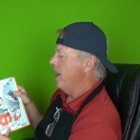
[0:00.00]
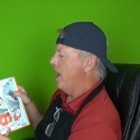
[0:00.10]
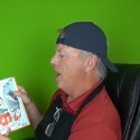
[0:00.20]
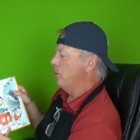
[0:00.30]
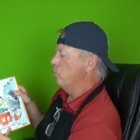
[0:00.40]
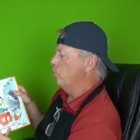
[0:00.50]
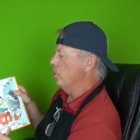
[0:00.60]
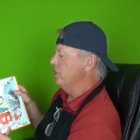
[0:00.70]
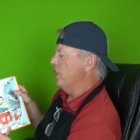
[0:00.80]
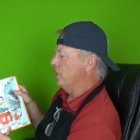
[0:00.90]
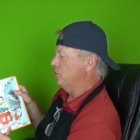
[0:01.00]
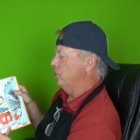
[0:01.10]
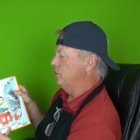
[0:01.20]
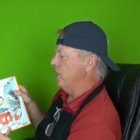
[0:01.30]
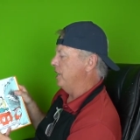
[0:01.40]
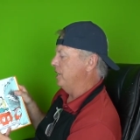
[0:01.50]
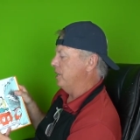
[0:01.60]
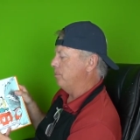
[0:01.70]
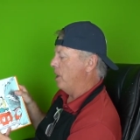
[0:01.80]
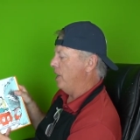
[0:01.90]
I would not, could not in
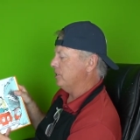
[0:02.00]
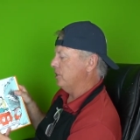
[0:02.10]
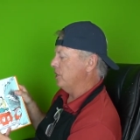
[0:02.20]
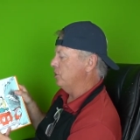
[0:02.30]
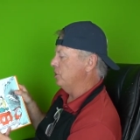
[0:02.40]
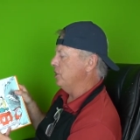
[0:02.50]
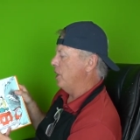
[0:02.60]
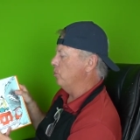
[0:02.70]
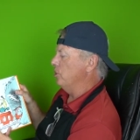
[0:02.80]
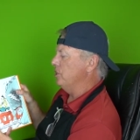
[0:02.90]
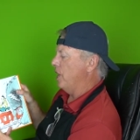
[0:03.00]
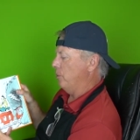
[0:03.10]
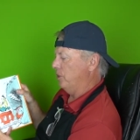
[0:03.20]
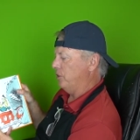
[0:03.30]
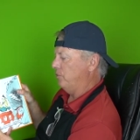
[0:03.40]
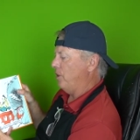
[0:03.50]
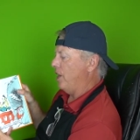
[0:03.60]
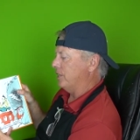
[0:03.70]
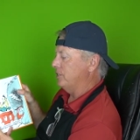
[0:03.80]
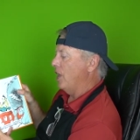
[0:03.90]
a box. I could not, would not with a
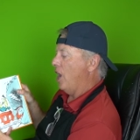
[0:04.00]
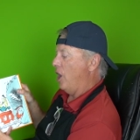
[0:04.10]
fox.